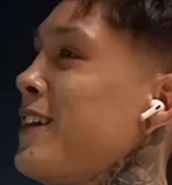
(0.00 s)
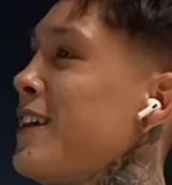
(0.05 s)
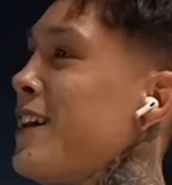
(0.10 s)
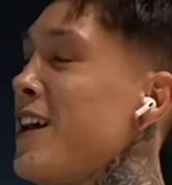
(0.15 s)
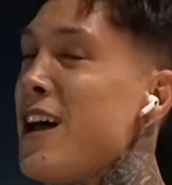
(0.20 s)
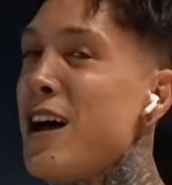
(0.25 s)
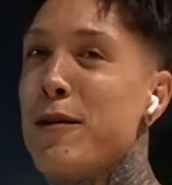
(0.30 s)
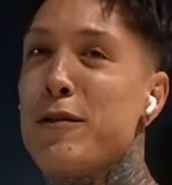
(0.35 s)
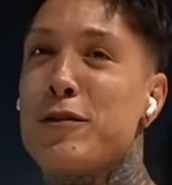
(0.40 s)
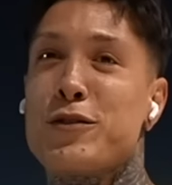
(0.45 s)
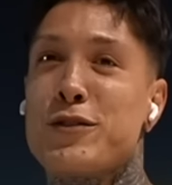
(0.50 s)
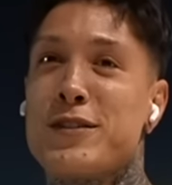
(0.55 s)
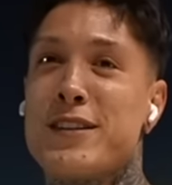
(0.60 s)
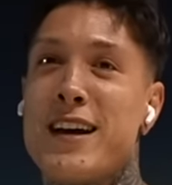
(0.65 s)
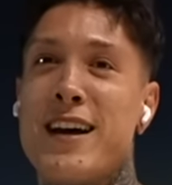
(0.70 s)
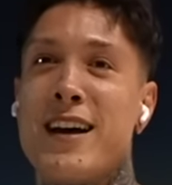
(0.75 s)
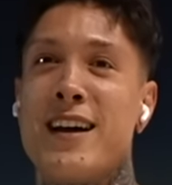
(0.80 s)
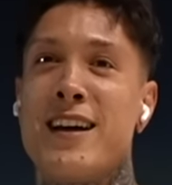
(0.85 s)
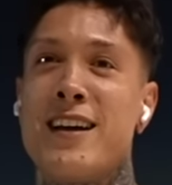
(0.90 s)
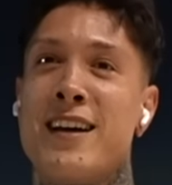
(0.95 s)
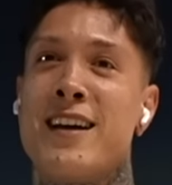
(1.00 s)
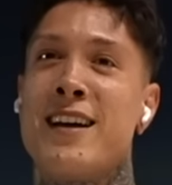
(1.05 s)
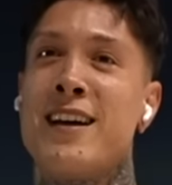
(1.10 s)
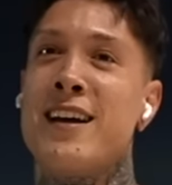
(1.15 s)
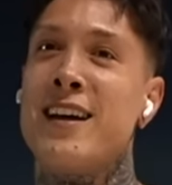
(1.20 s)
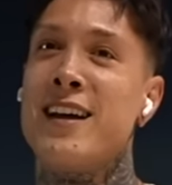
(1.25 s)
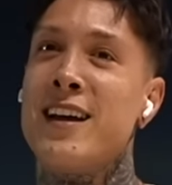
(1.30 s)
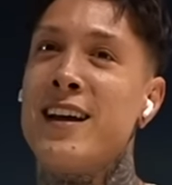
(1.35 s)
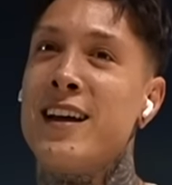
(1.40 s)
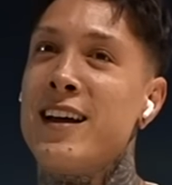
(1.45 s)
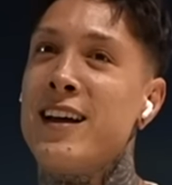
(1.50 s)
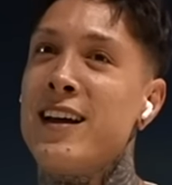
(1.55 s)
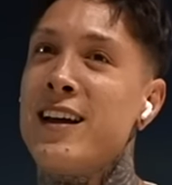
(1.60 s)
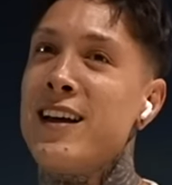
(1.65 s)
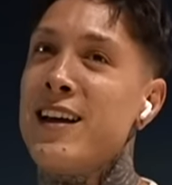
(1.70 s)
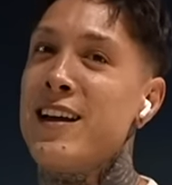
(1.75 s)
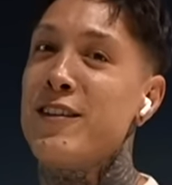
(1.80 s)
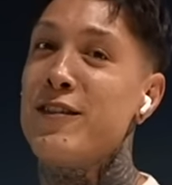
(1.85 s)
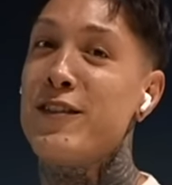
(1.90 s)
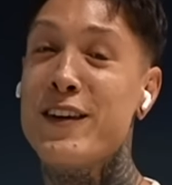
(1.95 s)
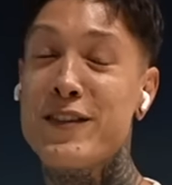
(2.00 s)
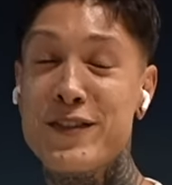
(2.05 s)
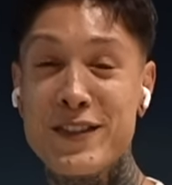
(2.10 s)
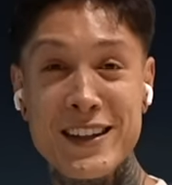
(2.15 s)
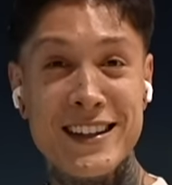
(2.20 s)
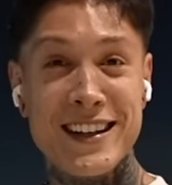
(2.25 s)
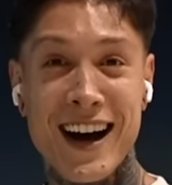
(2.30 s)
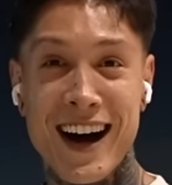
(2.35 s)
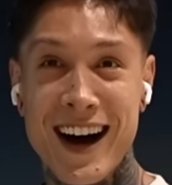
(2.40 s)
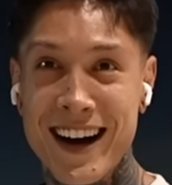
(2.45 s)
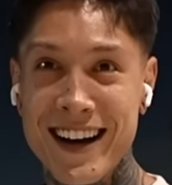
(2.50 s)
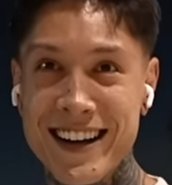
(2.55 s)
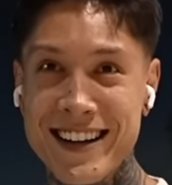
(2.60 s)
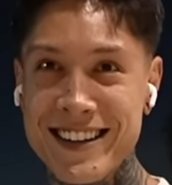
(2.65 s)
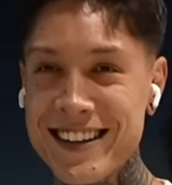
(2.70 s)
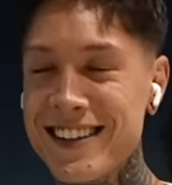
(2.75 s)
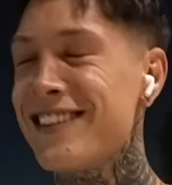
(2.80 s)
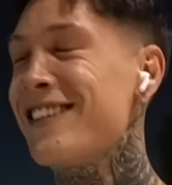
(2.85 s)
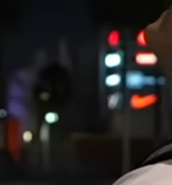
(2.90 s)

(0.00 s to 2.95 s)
How much was that? 59. 59?